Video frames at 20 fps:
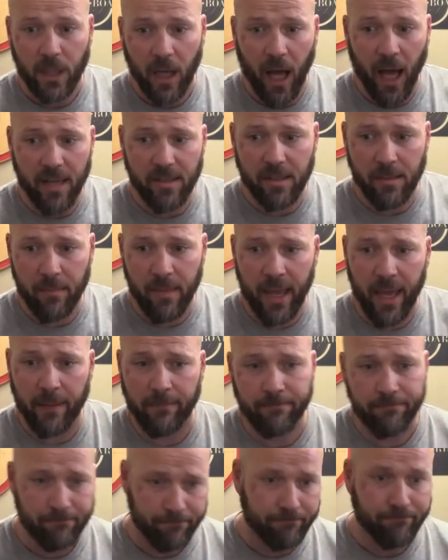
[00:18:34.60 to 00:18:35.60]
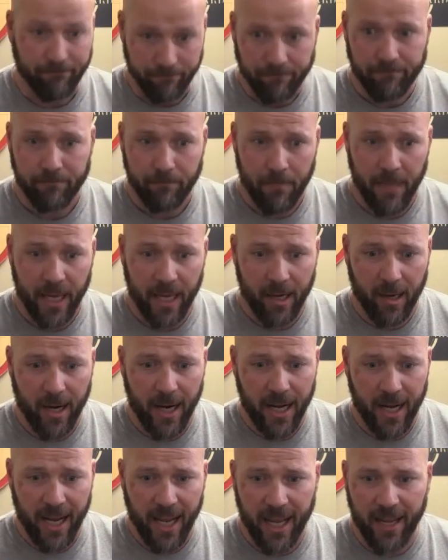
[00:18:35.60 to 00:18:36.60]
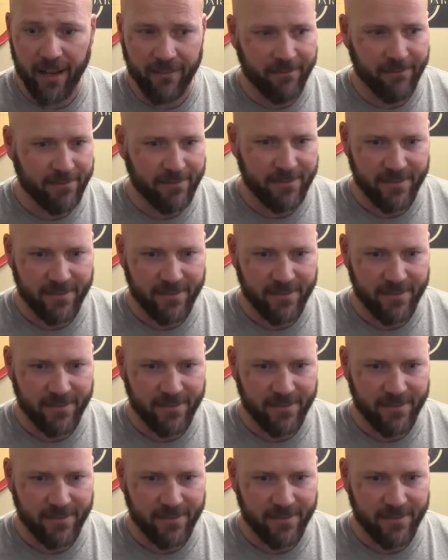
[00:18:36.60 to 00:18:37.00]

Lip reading: Awesome, man. Make it a great day.